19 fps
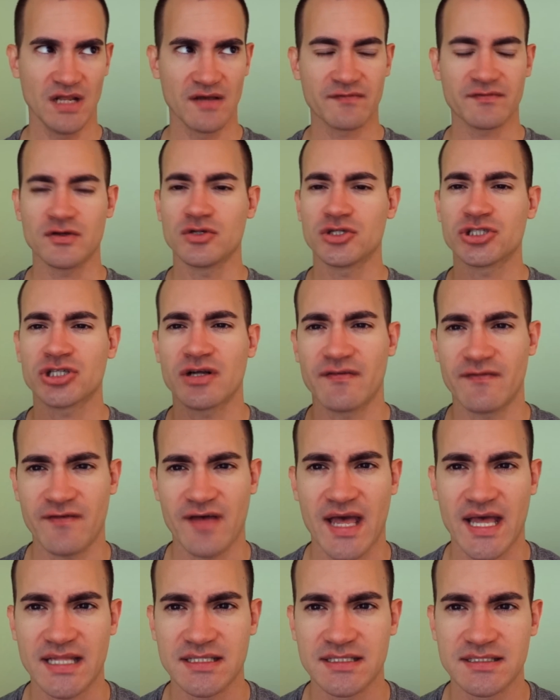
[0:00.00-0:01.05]
future
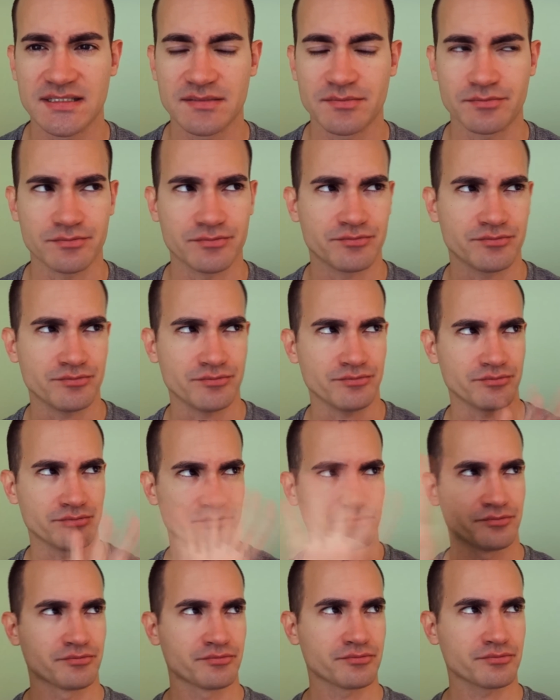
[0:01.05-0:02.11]
events,
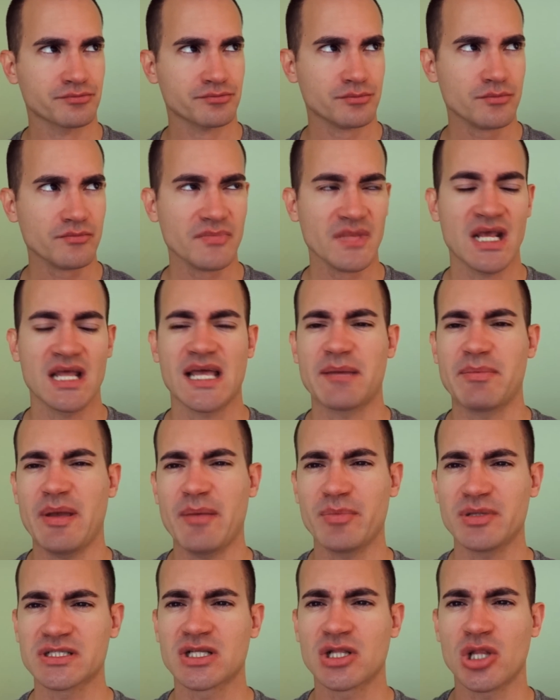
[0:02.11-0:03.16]
like,
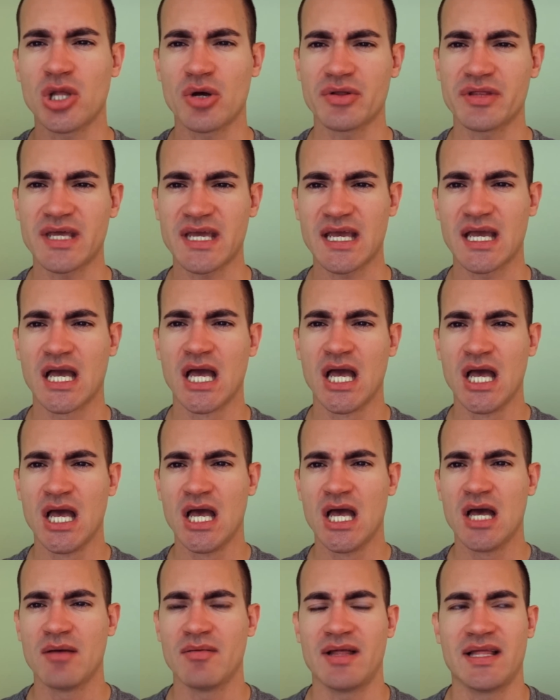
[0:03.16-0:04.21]
people's clothing,
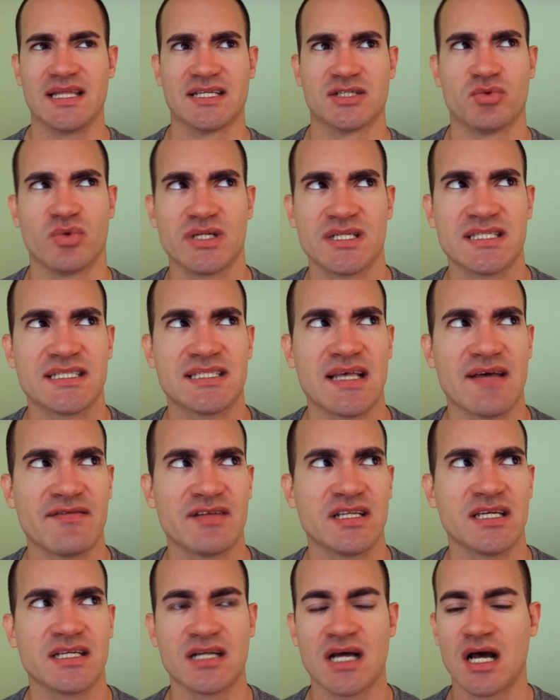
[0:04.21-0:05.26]
like,
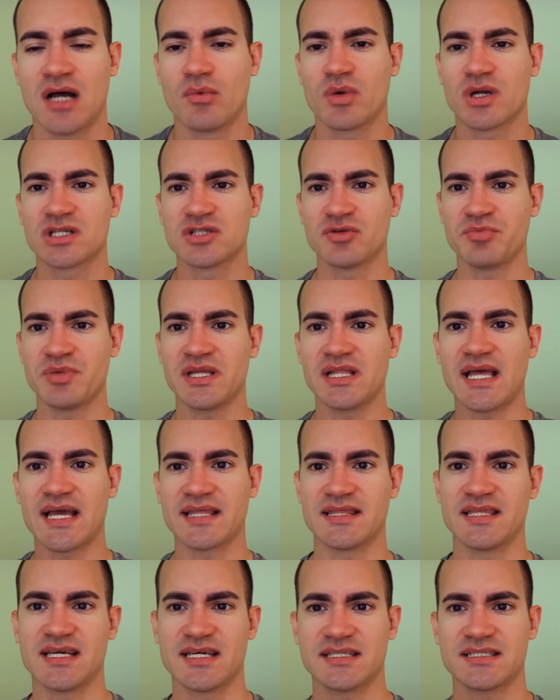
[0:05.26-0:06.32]
2070 and onwards would be
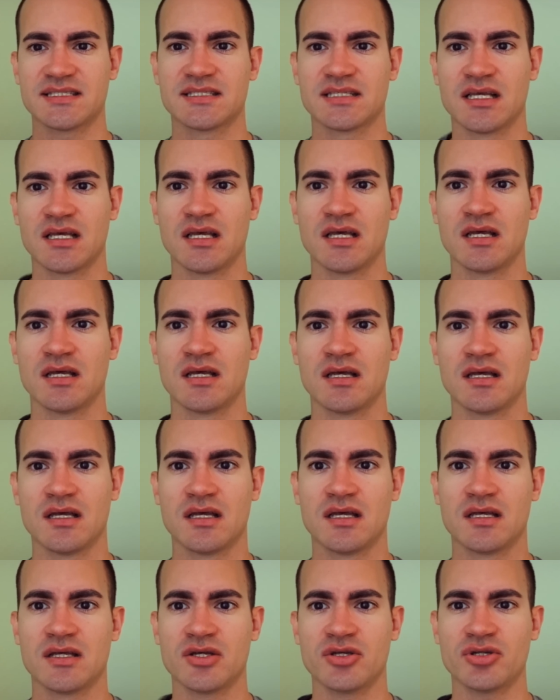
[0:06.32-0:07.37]
like this,
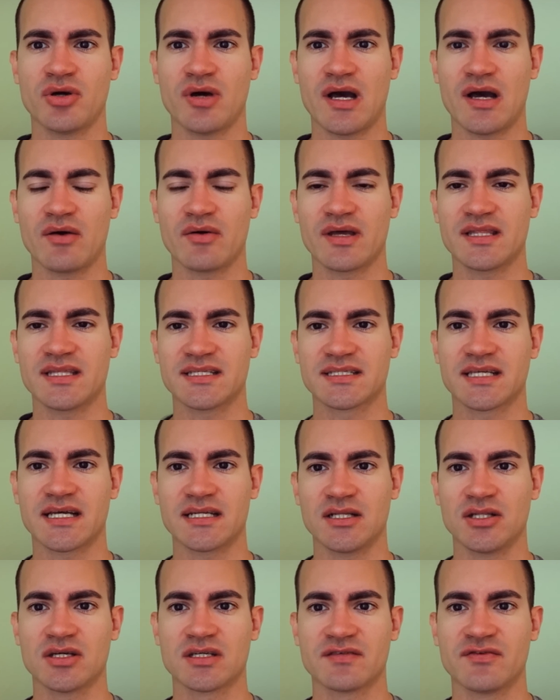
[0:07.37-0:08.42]
you know how this
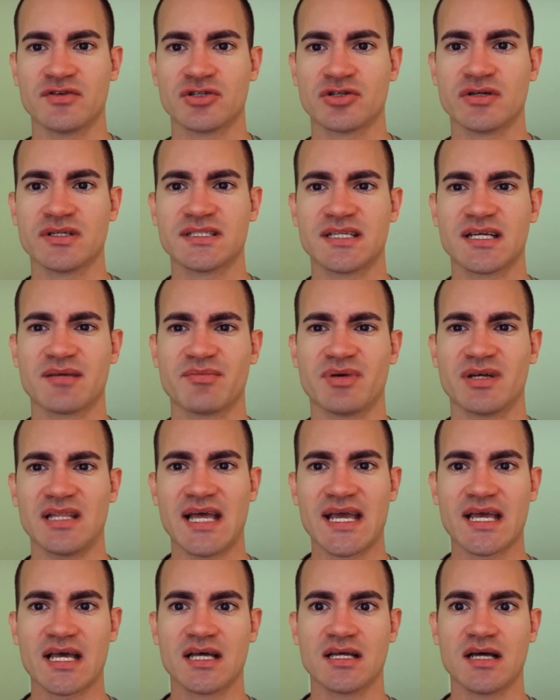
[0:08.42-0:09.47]
kind of looks futuristic, but,
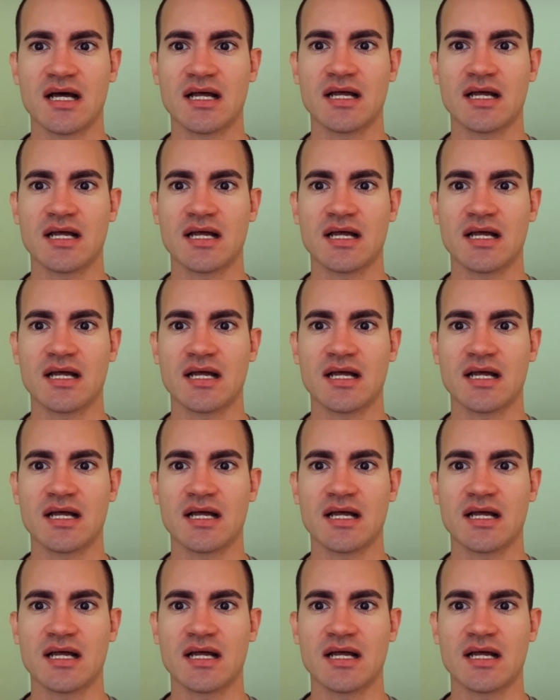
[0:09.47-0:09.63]
like,